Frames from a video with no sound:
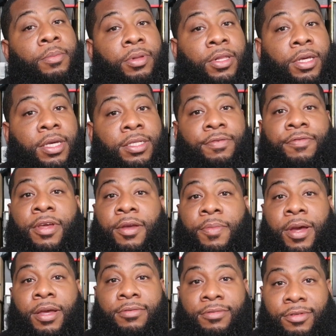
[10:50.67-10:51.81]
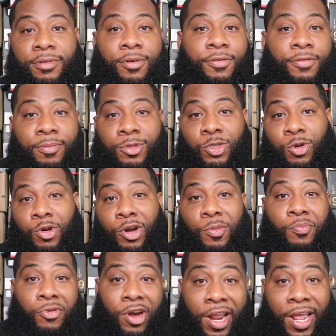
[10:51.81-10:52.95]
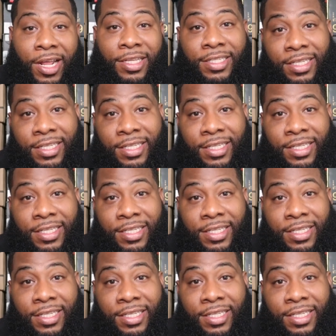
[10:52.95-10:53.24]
Please, if anybody, you know, from Jordan brand